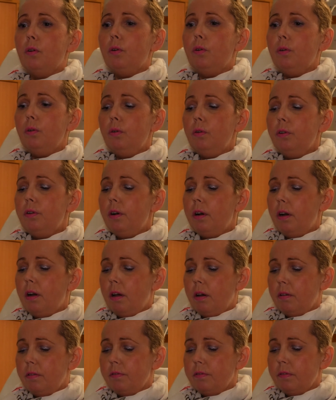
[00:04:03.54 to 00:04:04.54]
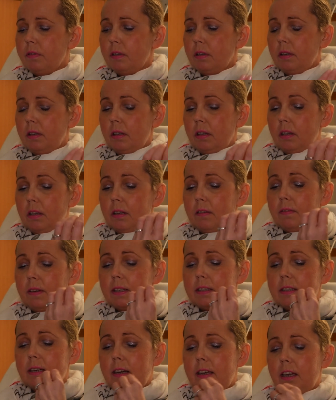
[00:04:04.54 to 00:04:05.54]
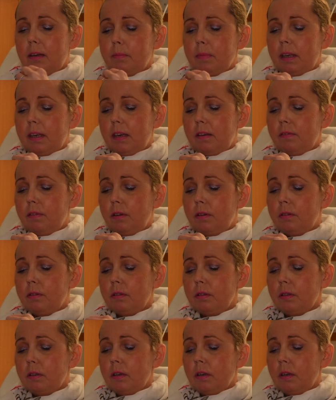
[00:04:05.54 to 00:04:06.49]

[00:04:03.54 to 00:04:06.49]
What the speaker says: all the love that I am given.